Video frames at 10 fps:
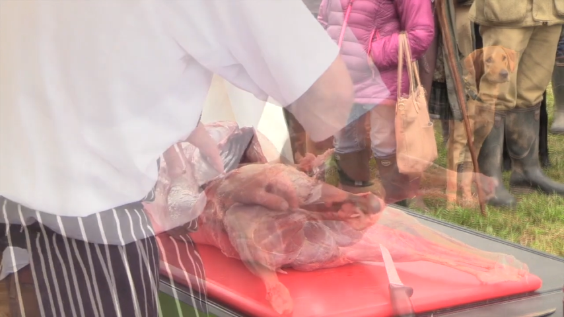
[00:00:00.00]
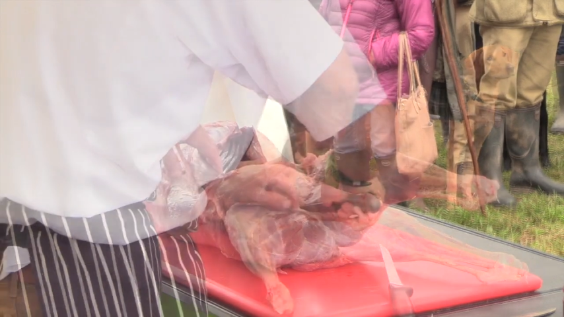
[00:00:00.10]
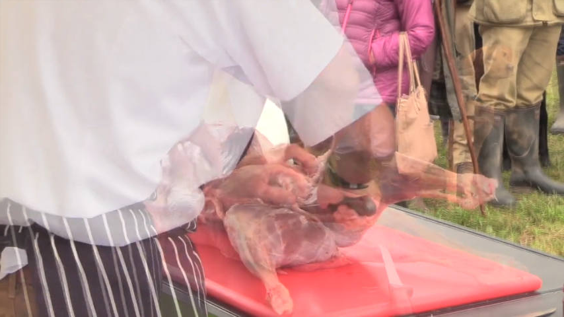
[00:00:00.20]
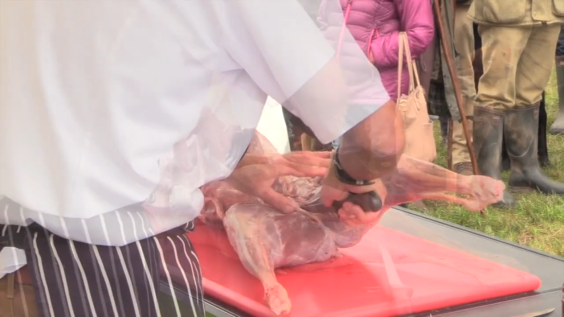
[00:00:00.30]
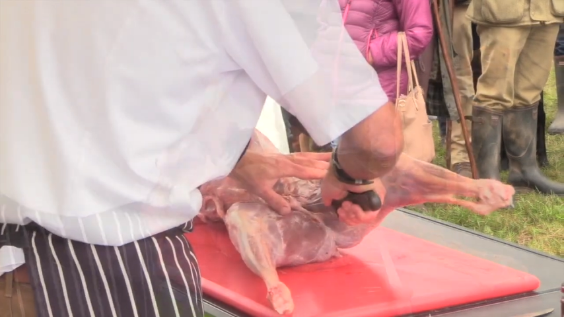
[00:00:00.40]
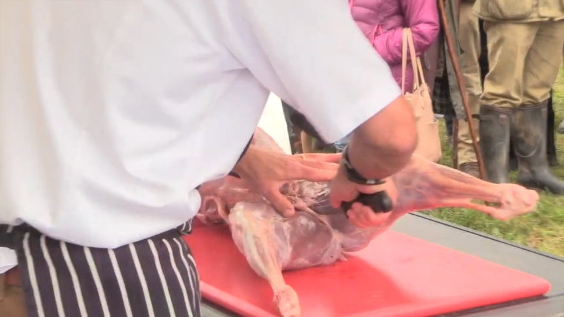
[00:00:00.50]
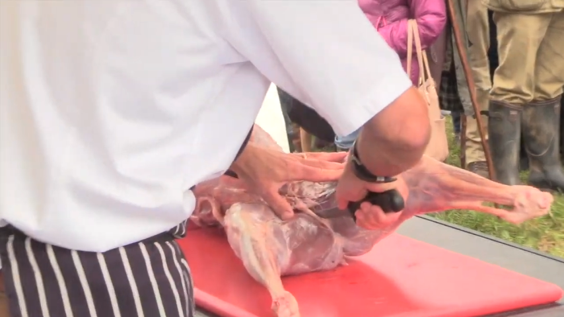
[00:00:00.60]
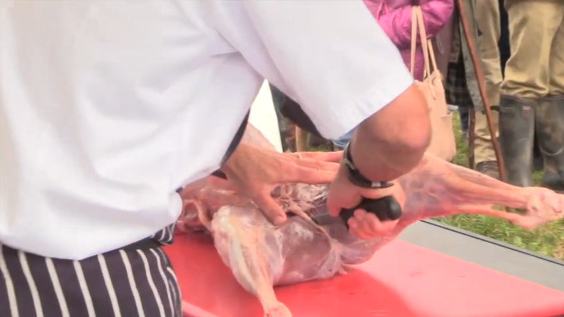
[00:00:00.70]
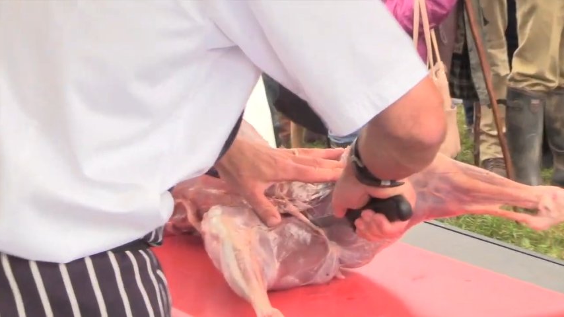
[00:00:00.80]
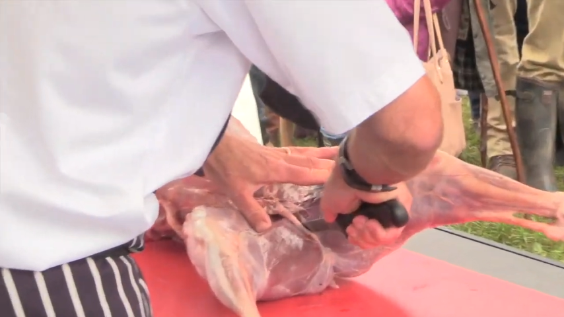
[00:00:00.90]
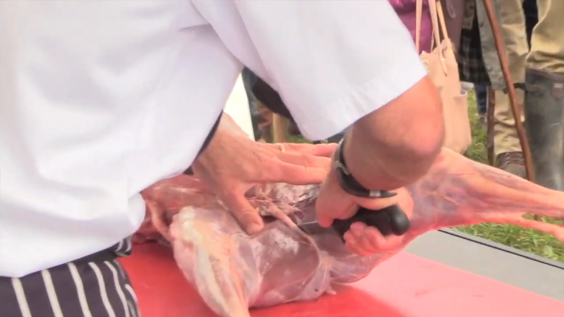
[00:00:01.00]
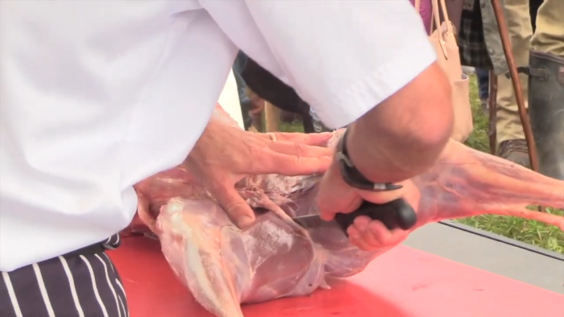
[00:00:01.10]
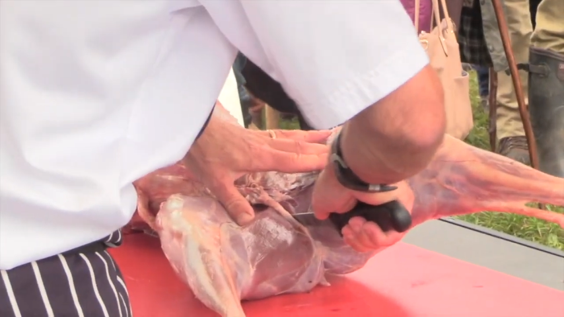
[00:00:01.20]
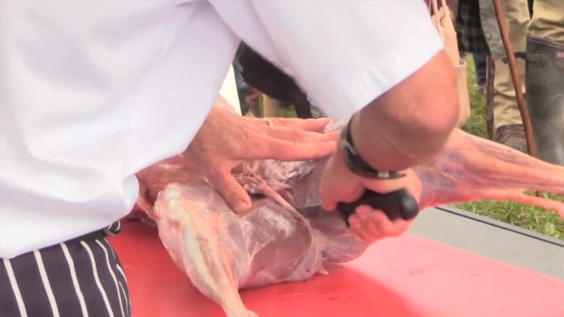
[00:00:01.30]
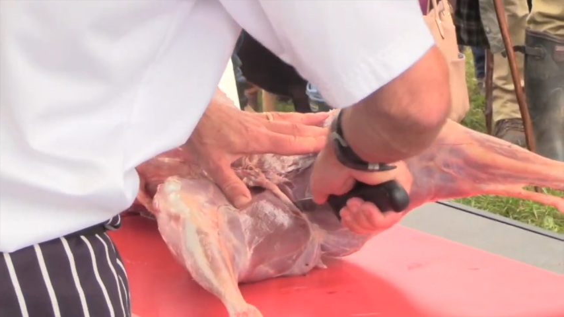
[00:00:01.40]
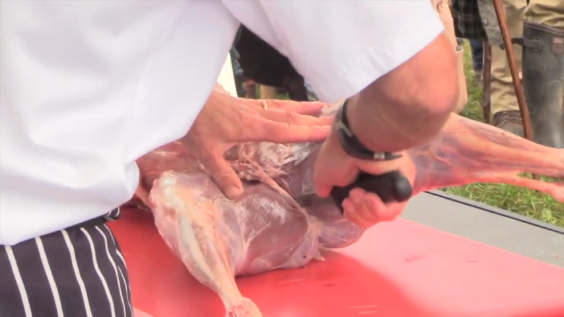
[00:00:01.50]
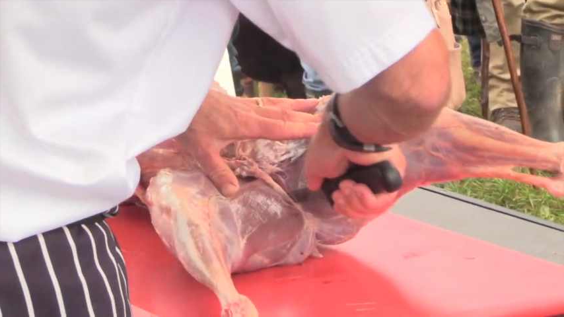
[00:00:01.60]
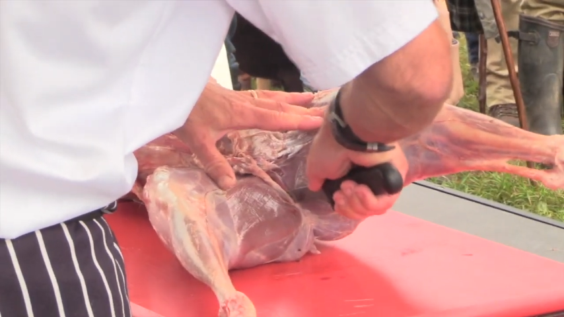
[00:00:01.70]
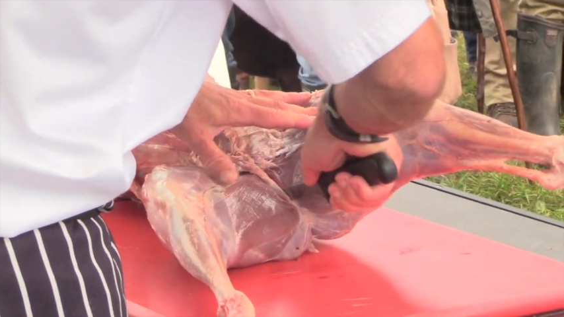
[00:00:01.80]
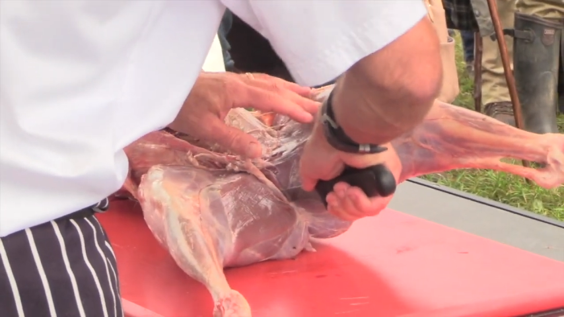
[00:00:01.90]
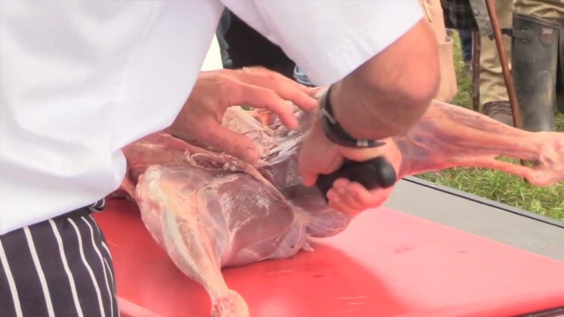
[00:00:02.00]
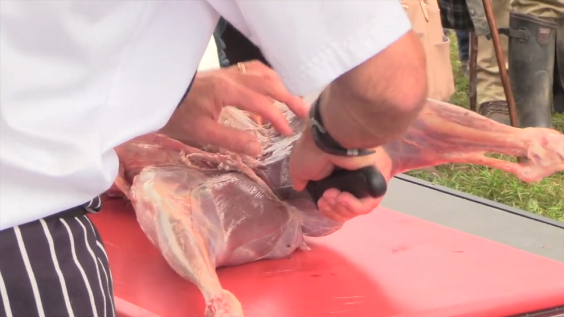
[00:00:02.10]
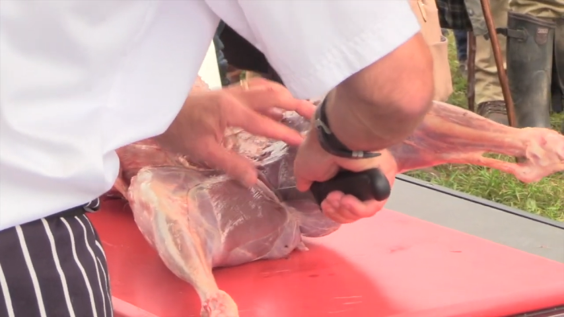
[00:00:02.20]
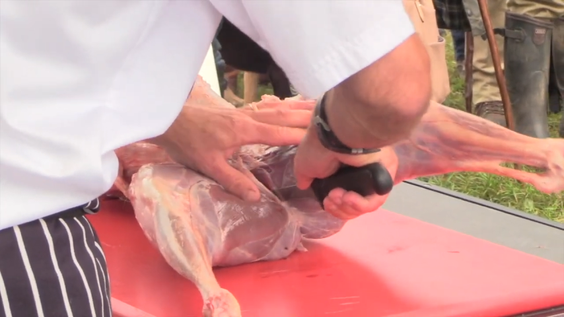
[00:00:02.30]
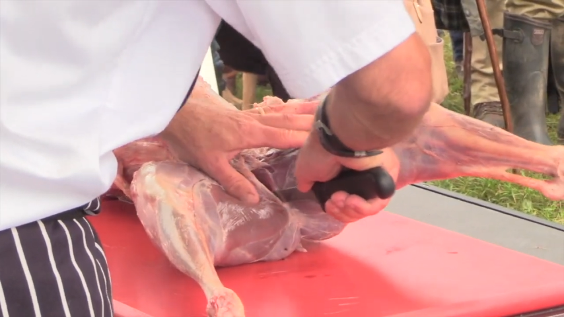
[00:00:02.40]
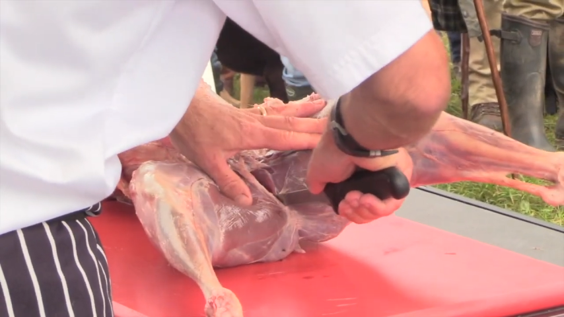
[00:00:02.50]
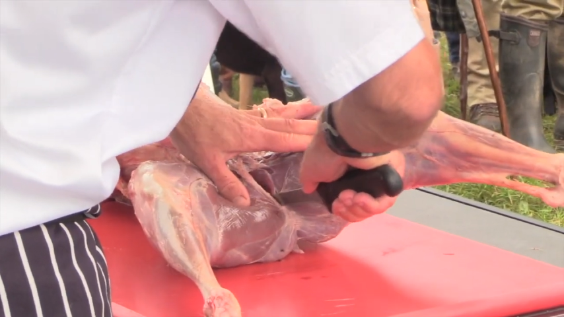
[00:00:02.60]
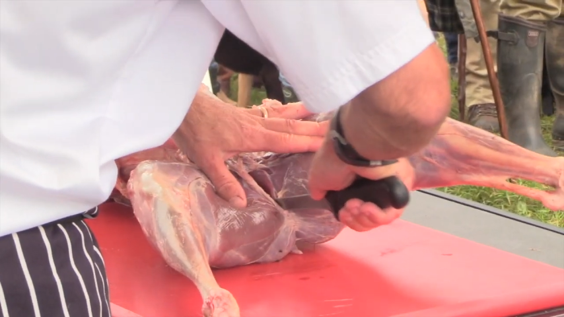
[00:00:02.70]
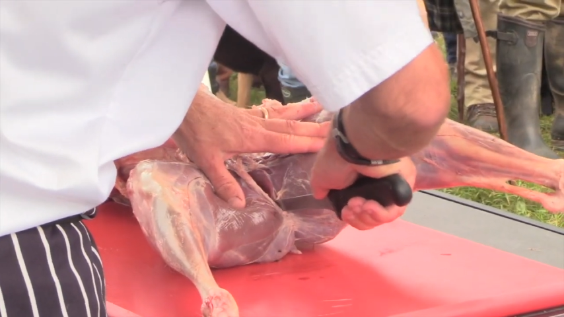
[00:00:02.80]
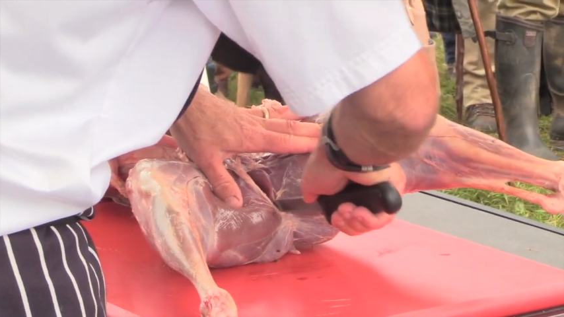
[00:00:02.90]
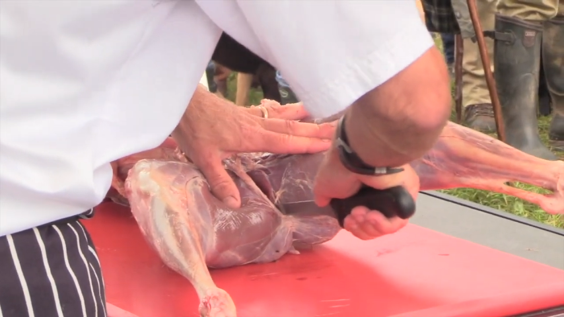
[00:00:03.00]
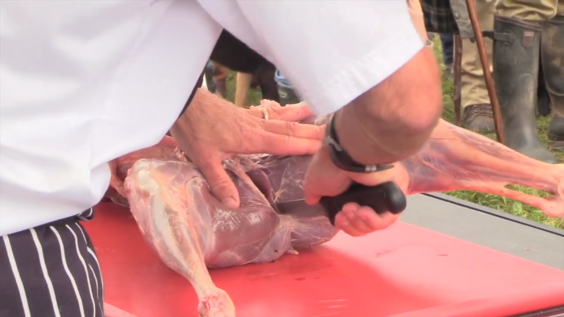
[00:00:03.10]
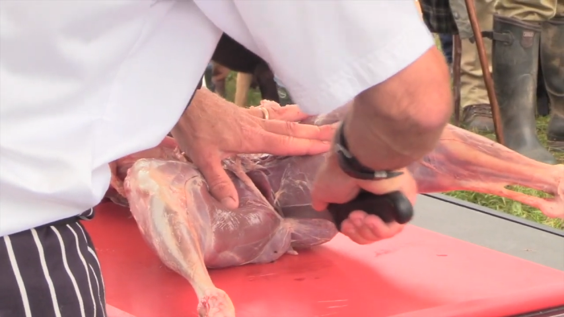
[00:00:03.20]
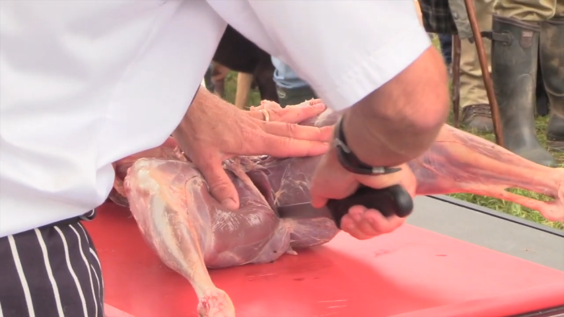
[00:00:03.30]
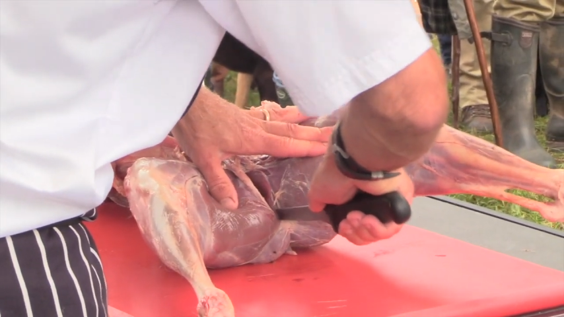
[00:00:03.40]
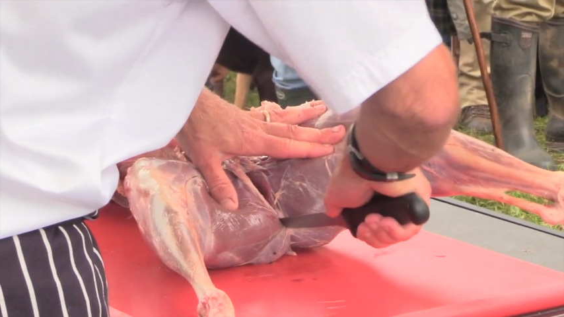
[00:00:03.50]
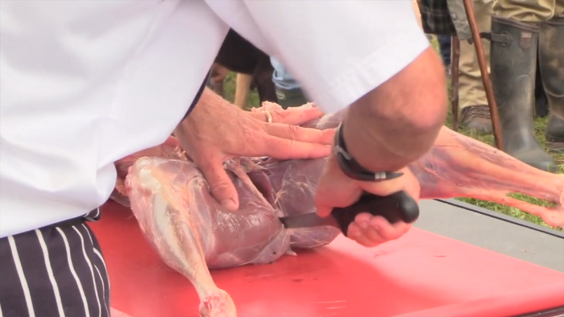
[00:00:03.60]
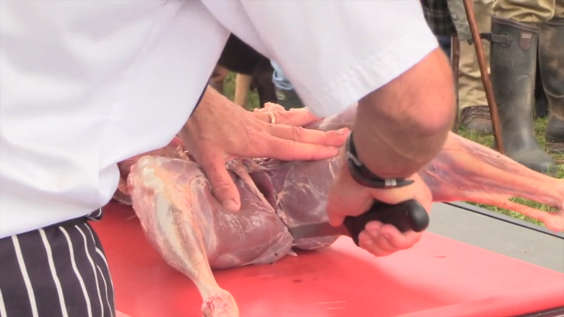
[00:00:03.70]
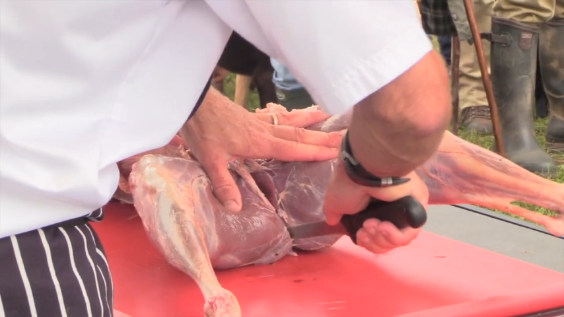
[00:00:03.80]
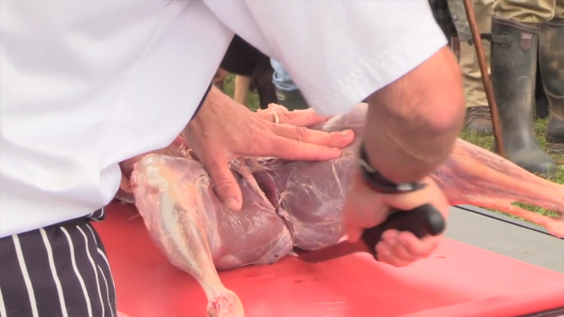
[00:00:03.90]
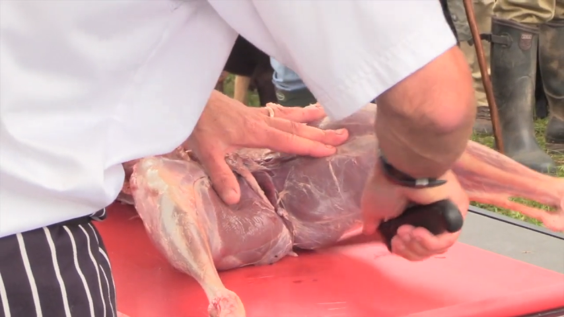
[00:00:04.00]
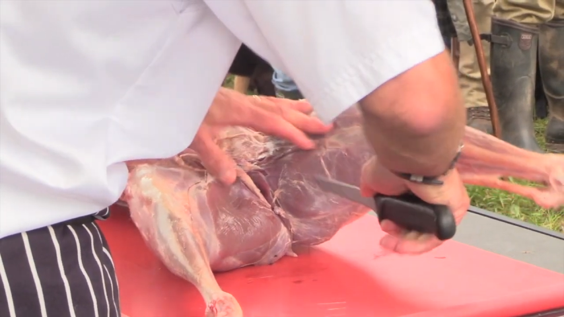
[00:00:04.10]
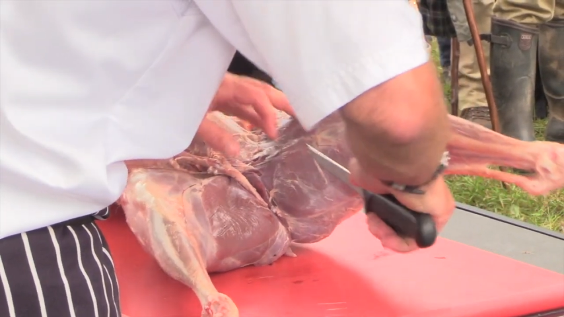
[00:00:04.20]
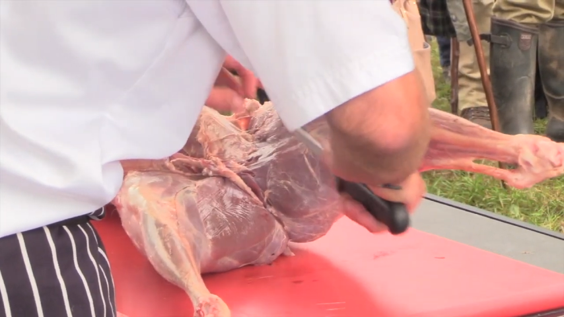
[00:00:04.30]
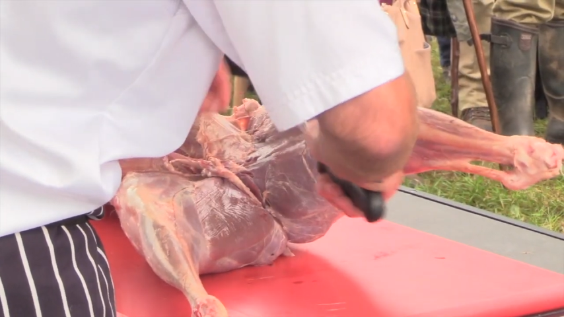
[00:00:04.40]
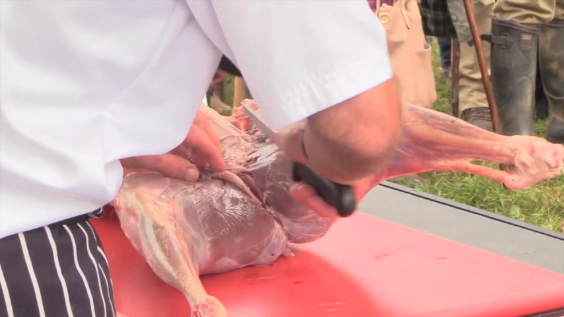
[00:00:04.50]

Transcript: (no speaker visible)